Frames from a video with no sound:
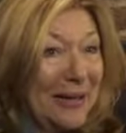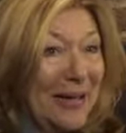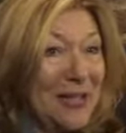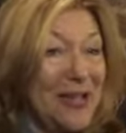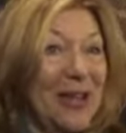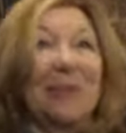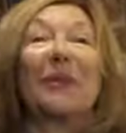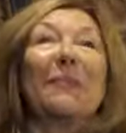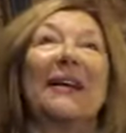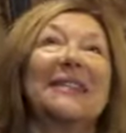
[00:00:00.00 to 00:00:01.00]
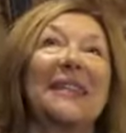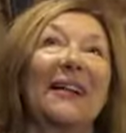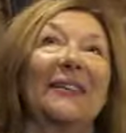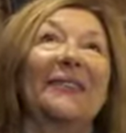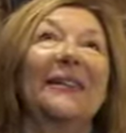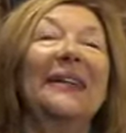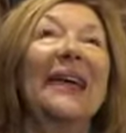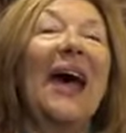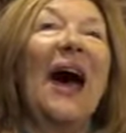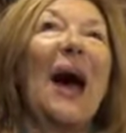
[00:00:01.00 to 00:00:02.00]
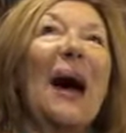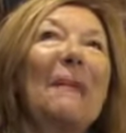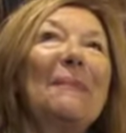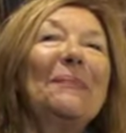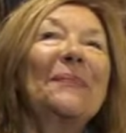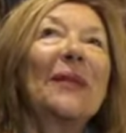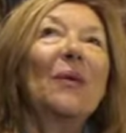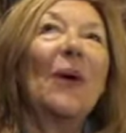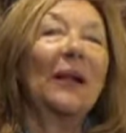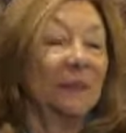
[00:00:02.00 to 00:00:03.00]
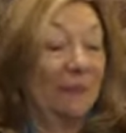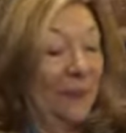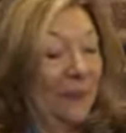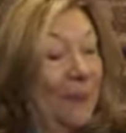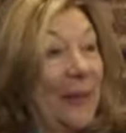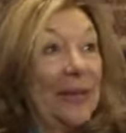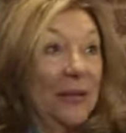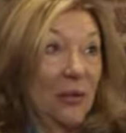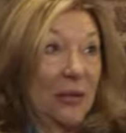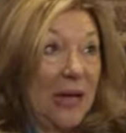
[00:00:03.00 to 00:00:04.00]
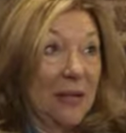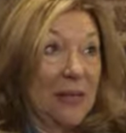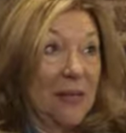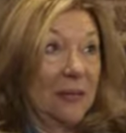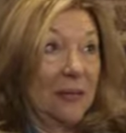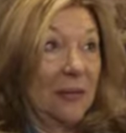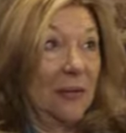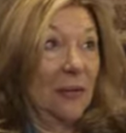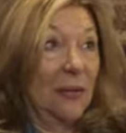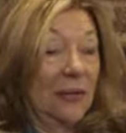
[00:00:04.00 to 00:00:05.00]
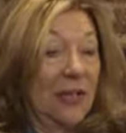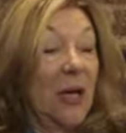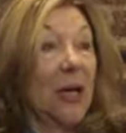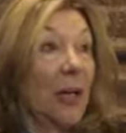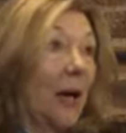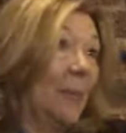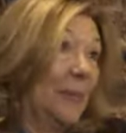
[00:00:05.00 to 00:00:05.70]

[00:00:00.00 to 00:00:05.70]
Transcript: I share them with myself. Well, be at your desk, you know, turn up.